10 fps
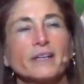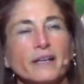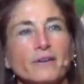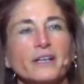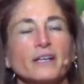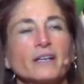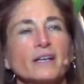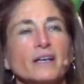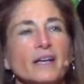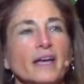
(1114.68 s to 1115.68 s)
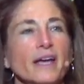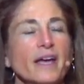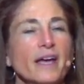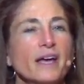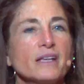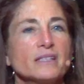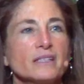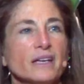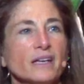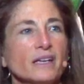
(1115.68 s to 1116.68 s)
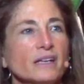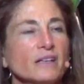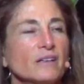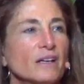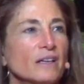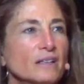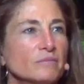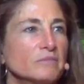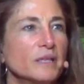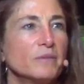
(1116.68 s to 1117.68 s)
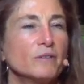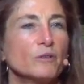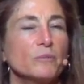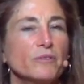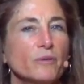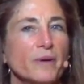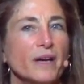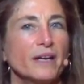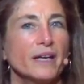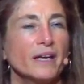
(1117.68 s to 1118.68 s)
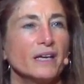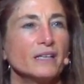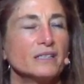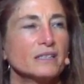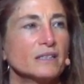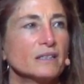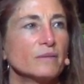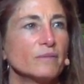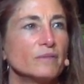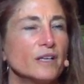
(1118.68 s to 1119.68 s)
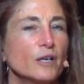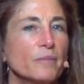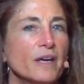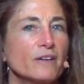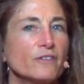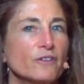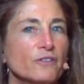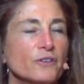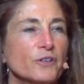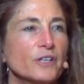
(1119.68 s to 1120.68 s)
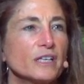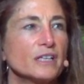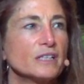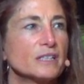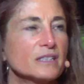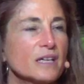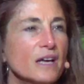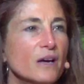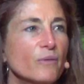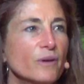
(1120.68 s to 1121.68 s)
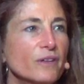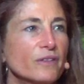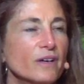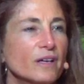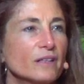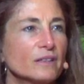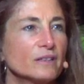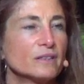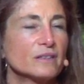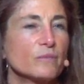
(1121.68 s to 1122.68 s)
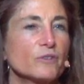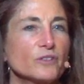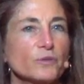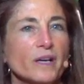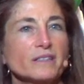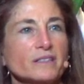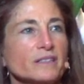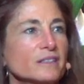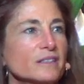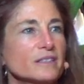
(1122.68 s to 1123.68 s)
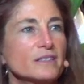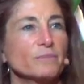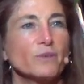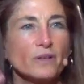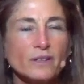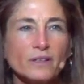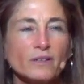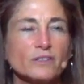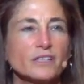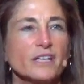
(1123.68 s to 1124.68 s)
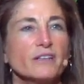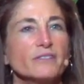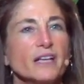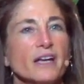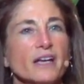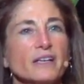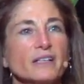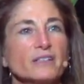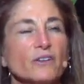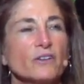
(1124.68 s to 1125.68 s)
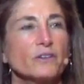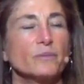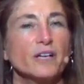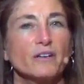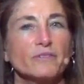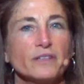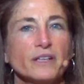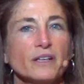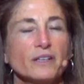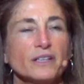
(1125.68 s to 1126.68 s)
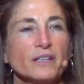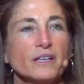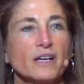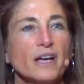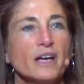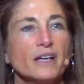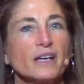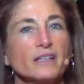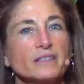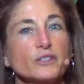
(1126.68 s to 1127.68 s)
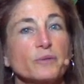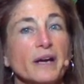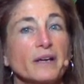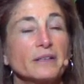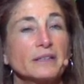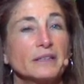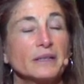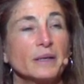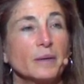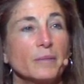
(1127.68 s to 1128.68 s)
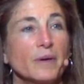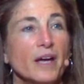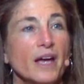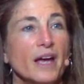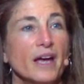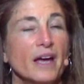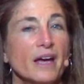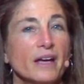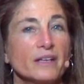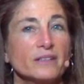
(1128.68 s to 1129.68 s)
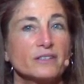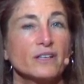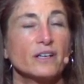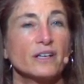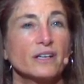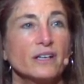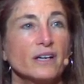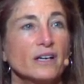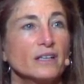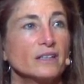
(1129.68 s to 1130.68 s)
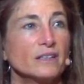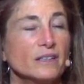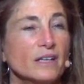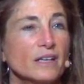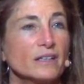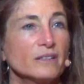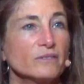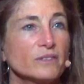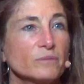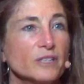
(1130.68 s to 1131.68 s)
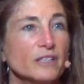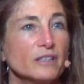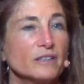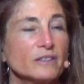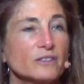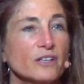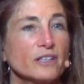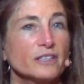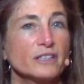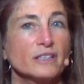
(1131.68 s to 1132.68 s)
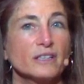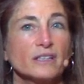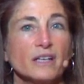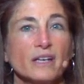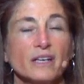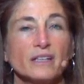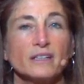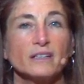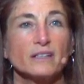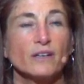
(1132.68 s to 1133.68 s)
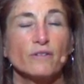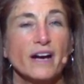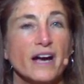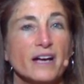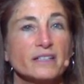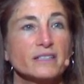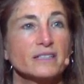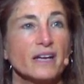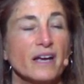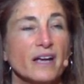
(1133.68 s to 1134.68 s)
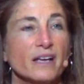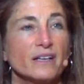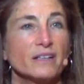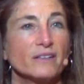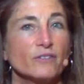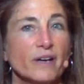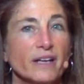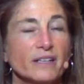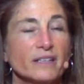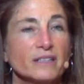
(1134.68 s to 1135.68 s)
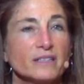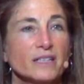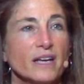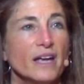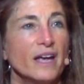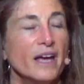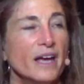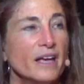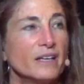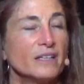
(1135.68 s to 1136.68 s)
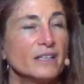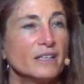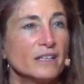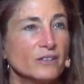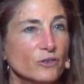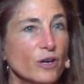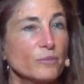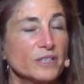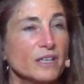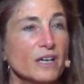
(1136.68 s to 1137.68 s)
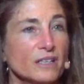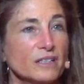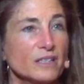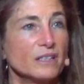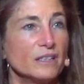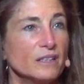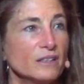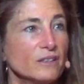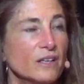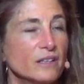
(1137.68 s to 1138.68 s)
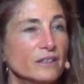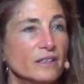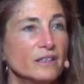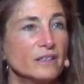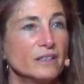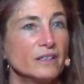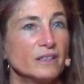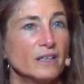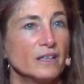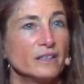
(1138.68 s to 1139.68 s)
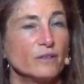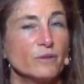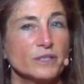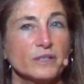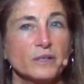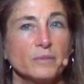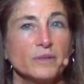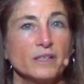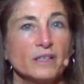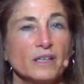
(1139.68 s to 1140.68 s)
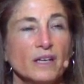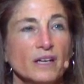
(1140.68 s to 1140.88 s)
area, and a maybe group of about 8 young men in their 30s, with some with swastikas, you know, shaved heads, all the paraphernalia, kind of surrounded him and started. He was being taunted and harassed and threatened and traumatized. He thought that he was going to be